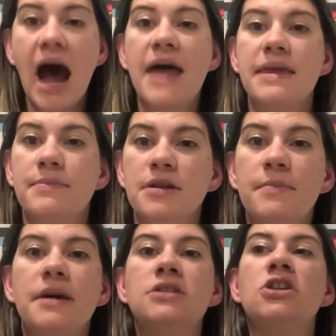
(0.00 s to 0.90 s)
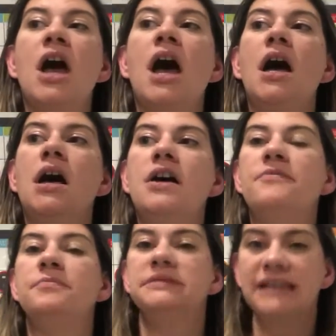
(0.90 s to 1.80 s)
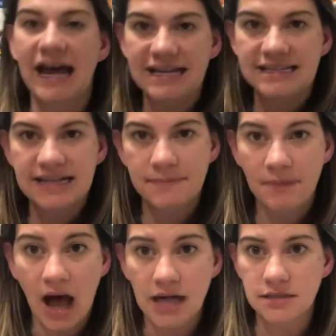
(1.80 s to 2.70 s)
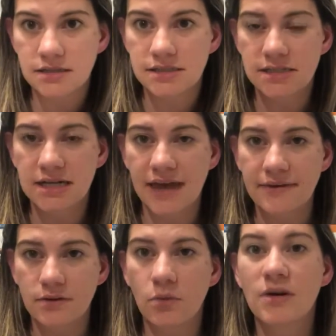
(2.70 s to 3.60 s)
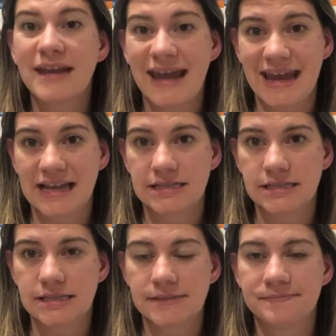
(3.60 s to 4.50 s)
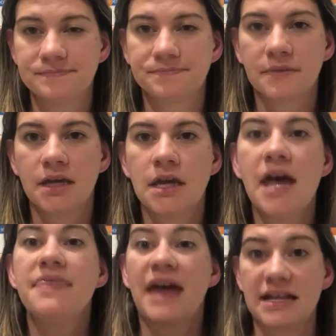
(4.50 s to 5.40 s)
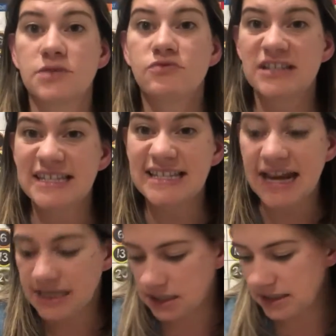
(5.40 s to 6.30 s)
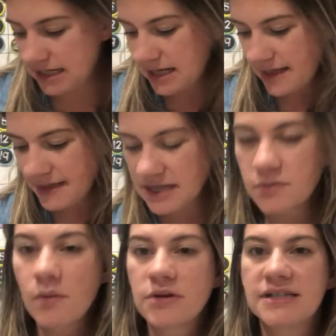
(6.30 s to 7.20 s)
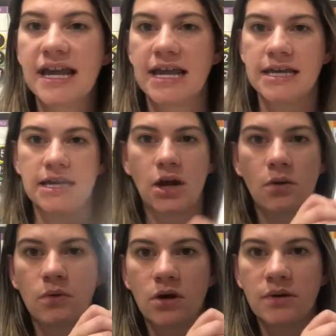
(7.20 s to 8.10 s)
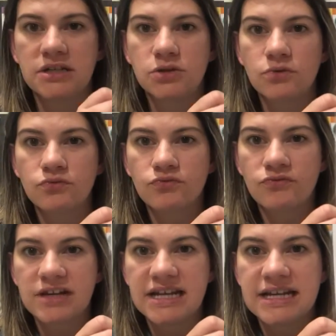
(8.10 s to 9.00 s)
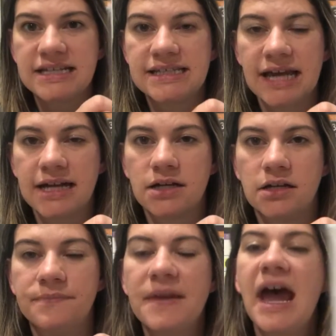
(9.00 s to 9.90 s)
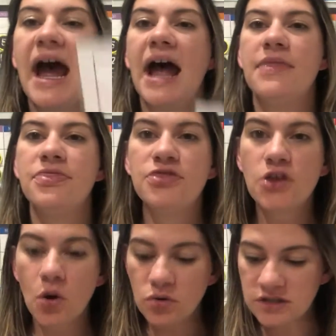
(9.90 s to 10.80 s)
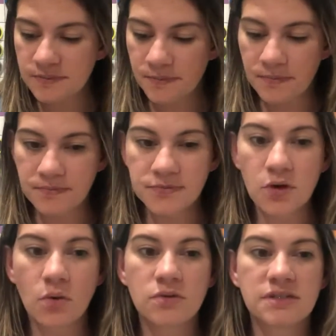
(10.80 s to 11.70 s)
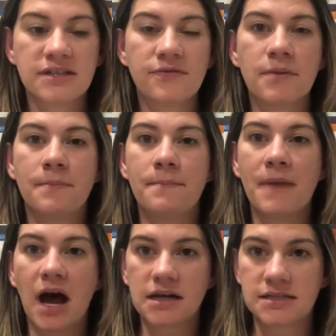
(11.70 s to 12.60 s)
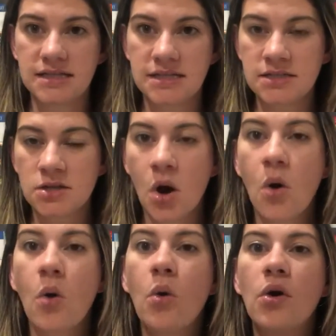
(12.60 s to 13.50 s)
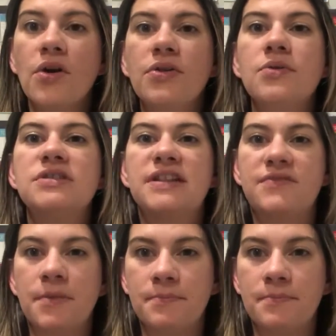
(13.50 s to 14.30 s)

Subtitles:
and they put a bunch of plastic bottles together or cans. That's recycling, and that's what we're saying here. We're going to recycle. And those different boxes or those different